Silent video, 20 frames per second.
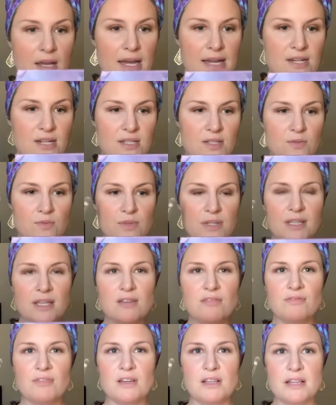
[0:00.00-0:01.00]
I just
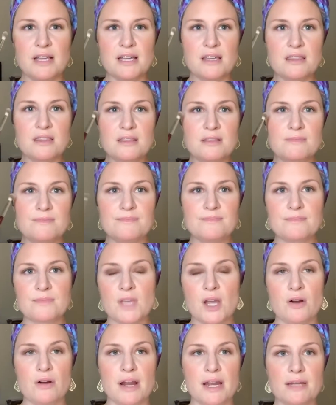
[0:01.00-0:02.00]
really feel like,
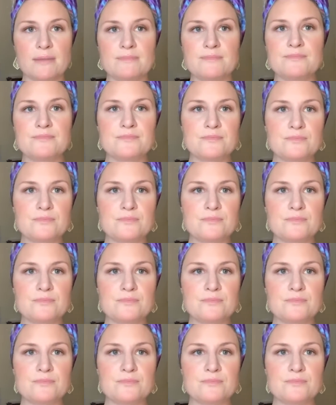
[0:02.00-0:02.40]
all right.